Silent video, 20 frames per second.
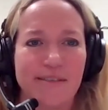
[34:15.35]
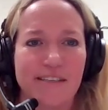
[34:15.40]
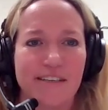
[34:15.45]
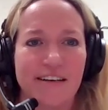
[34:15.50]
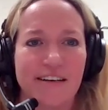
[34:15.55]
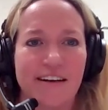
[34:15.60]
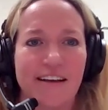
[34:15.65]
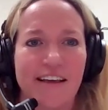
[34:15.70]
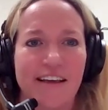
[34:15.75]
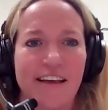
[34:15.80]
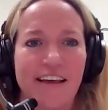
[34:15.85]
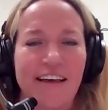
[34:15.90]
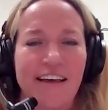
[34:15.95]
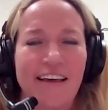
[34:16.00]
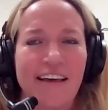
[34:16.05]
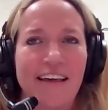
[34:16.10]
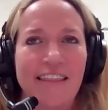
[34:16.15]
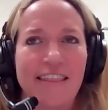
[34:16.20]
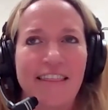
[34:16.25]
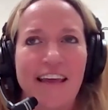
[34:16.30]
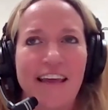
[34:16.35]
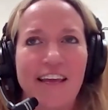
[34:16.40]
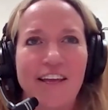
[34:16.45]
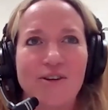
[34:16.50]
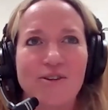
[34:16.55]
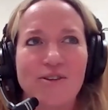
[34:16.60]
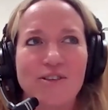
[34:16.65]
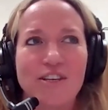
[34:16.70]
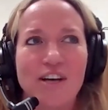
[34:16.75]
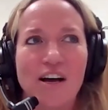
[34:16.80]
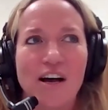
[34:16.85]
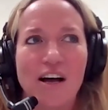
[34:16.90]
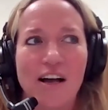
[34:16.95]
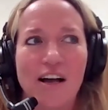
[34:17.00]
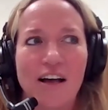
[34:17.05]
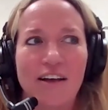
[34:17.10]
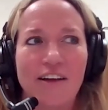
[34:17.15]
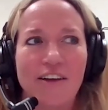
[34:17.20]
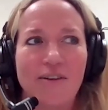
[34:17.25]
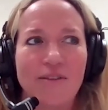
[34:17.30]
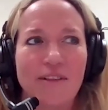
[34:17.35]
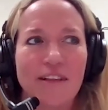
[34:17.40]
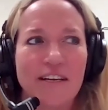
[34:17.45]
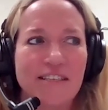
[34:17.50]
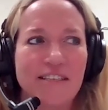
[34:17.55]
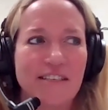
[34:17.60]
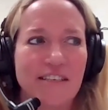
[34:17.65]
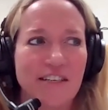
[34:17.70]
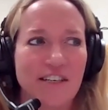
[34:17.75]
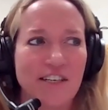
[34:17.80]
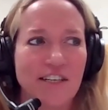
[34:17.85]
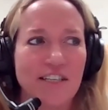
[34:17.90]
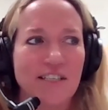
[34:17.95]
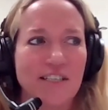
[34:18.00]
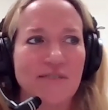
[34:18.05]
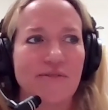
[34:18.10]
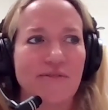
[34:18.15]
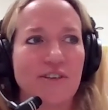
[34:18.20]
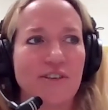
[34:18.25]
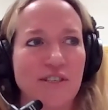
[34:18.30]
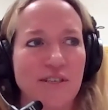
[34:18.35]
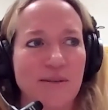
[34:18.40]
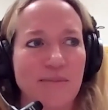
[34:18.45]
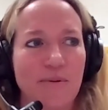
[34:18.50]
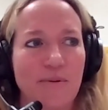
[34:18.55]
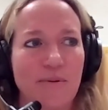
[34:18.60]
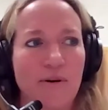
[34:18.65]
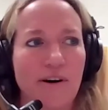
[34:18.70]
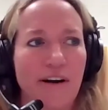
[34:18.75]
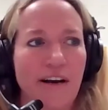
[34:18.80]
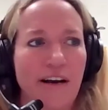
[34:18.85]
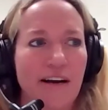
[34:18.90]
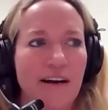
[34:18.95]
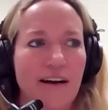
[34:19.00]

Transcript: And thank you to all you listeners for supporting